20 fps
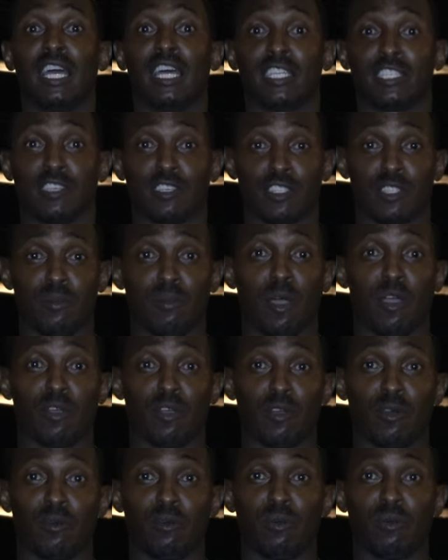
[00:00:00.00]
So
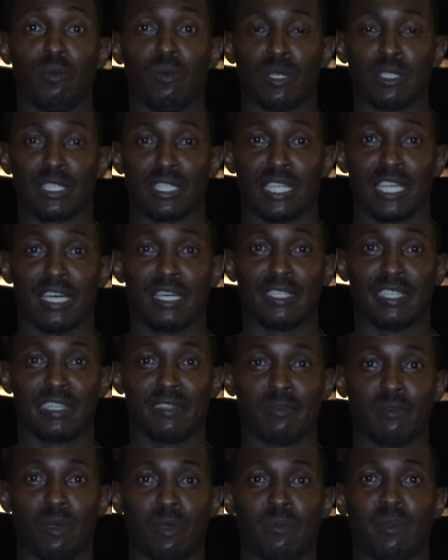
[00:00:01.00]
tomorrow, what the,
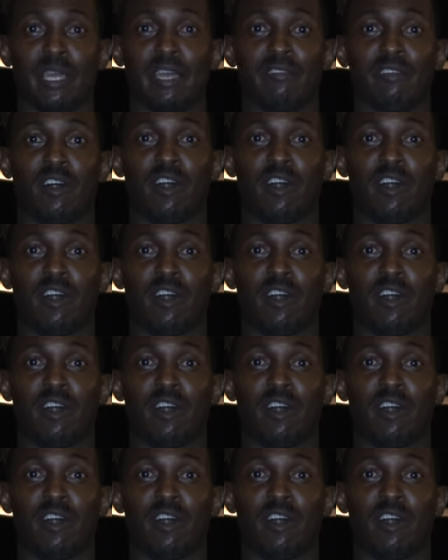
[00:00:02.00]
what we have